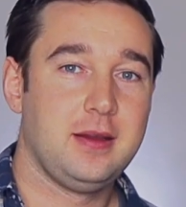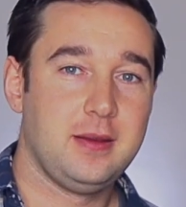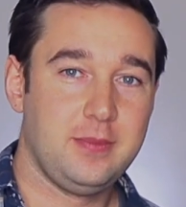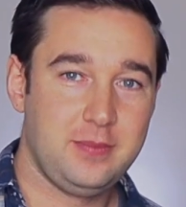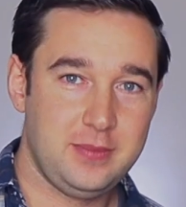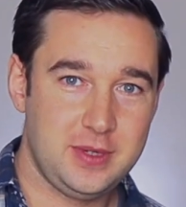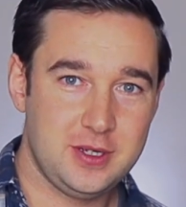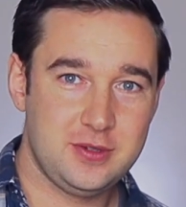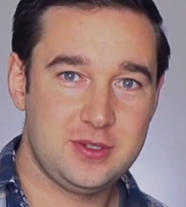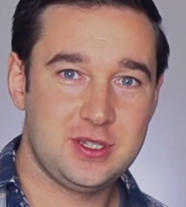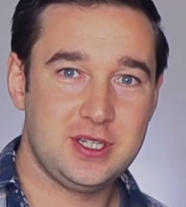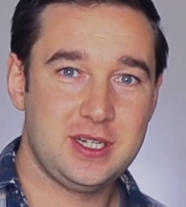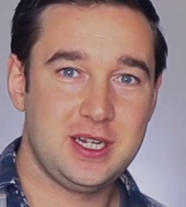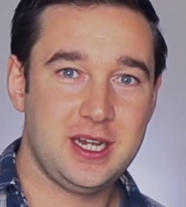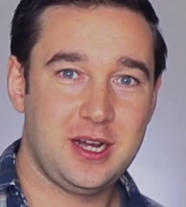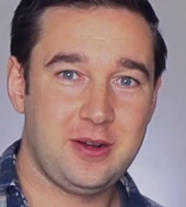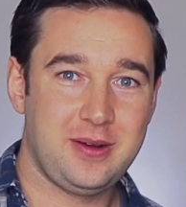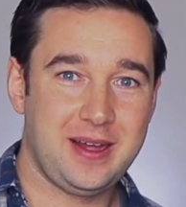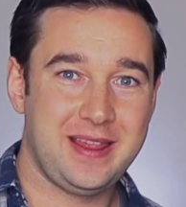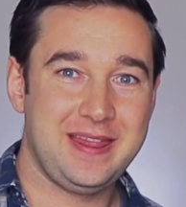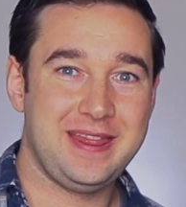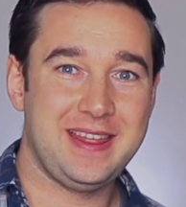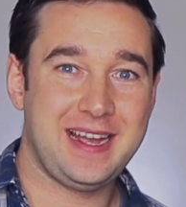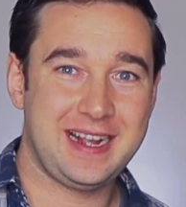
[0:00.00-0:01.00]
muted note
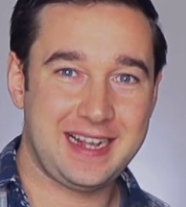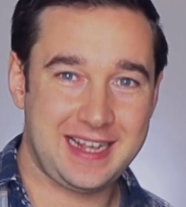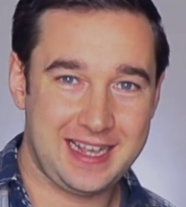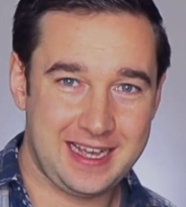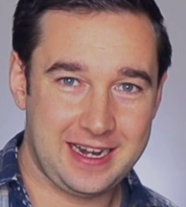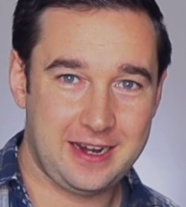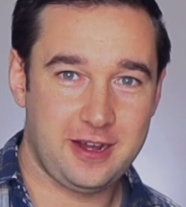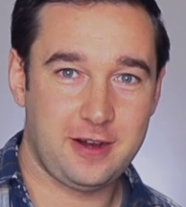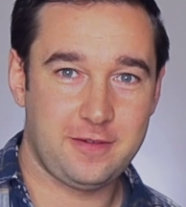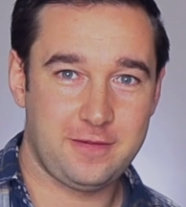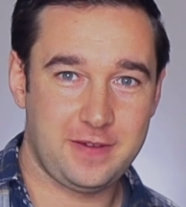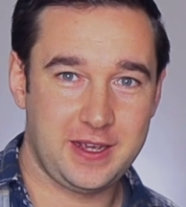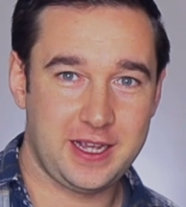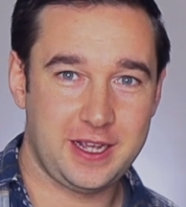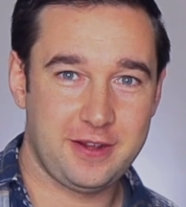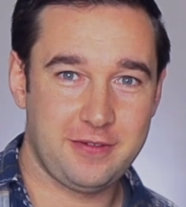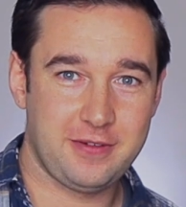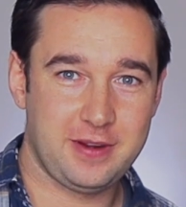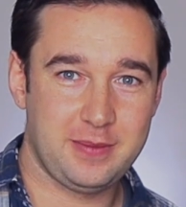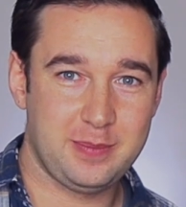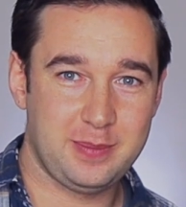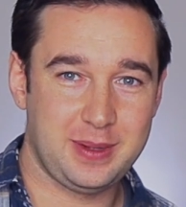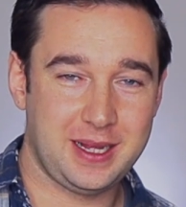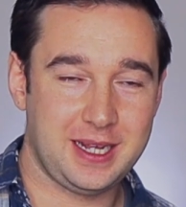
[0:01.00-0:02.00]
and then getting our finger
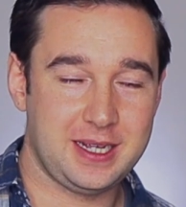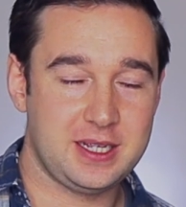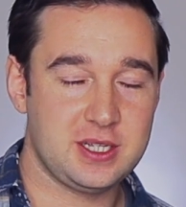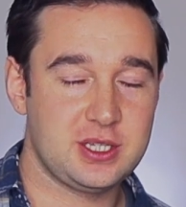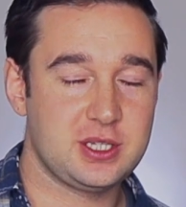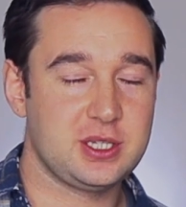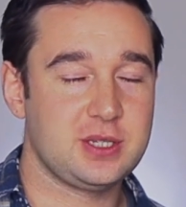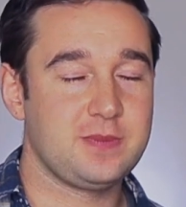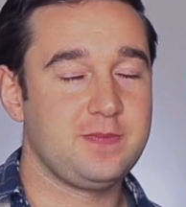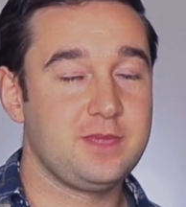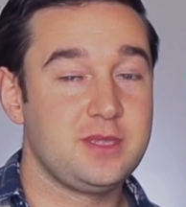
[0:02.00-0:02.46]
in place.